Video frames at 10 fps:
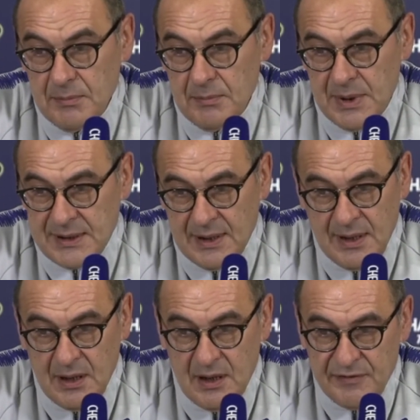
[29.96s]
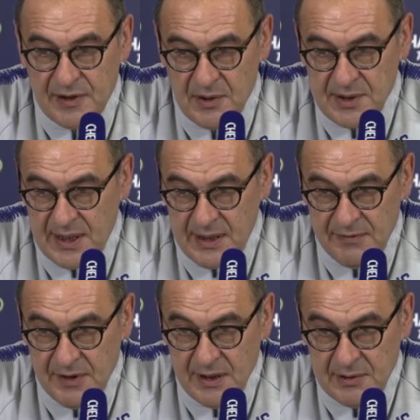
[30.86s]
But of course, I
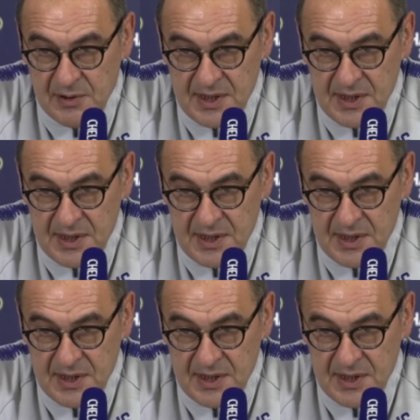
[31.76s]
have to